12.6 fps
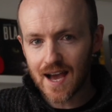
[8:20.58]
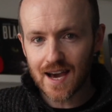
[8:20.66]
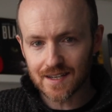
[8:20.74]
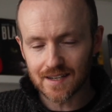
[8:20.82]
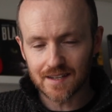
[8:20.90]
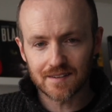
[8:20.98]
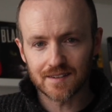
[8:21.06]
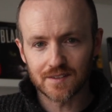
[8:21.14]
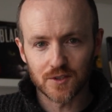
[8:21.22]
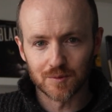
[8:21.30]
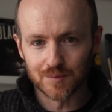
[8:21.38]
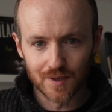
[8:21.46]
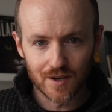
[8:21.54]
add anything to
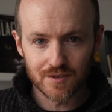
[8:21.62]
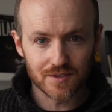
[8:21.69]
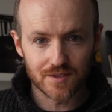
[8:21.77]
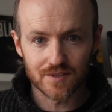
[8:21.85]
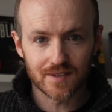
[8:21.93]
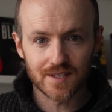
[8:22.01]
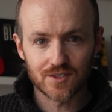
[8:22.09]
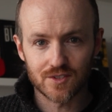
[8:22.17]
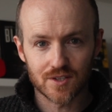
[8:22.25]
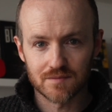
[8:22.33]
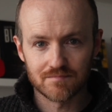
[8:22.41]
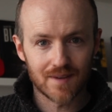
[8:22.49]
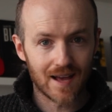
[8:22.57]
your browser, it
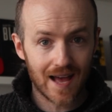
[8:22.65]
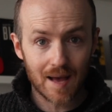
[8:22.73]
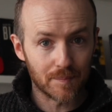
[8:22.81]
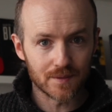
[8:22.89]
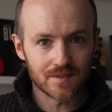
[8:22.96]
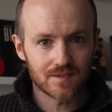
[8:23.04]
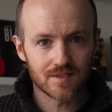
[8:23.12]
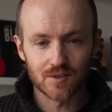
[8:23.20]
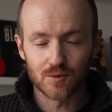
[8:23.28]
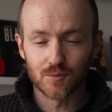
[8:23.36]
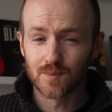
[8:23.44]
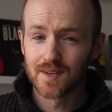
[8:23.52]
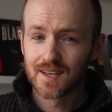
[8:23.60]
just happens.
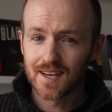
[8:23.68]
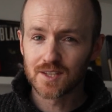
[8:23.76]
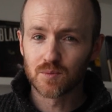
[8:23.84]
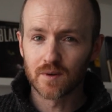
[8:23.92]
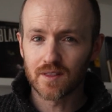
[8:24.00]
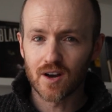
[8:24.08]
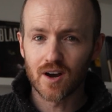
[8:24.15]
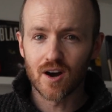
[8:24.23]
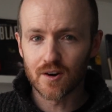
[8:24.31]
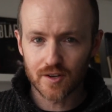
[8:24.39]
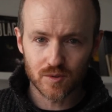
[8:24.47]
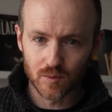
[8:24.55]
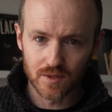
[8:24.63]
So it's one of the
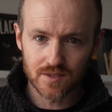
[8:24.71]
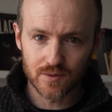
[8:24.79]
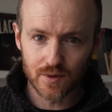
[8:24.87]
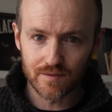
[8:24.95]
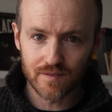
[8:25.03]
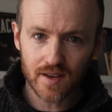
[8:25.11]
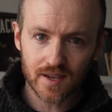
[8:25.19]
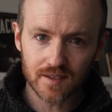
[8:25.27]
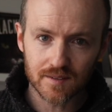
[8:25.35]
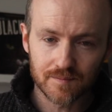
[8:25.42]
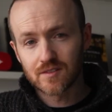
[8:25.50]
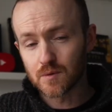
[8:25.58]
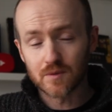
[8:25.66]
hardest ones to evade.
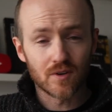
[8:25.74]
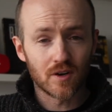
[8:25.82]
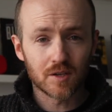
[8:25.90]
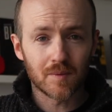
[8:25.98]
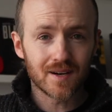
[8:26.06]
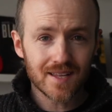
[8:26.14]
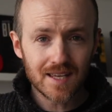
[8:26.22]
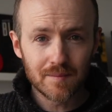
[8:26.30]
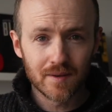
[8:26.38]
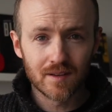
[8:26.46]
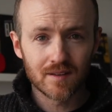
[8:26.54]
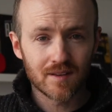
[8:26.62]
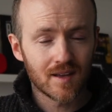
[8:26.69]
So we talked about
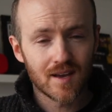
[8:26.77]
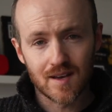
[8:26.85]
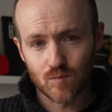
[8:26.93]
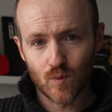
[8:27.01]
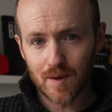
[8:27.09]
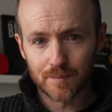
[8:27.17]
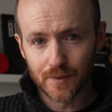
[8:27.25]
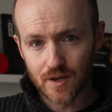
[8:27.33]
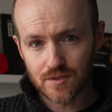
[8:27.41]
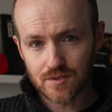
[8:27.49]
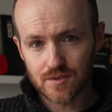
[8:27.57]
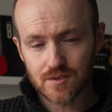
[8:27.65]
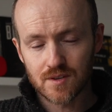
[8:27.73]
email and web
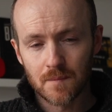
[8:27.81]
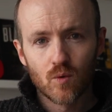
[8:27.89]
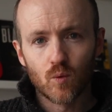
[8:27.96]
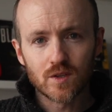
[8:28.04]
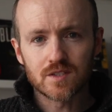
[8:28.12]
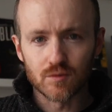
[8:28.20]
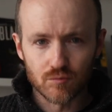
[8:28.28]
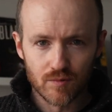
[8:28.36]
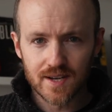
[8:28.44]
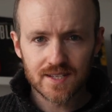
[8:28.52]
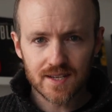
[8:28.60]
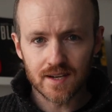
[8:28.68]
browsers. What's the risk